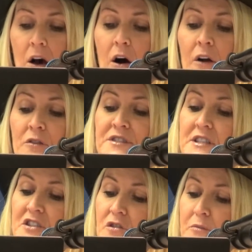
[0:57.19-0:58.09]
Arnold's
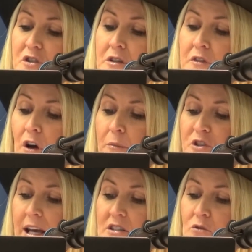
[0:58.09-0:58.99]
description of the
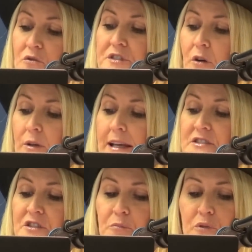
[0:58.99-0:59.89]
objects also led to the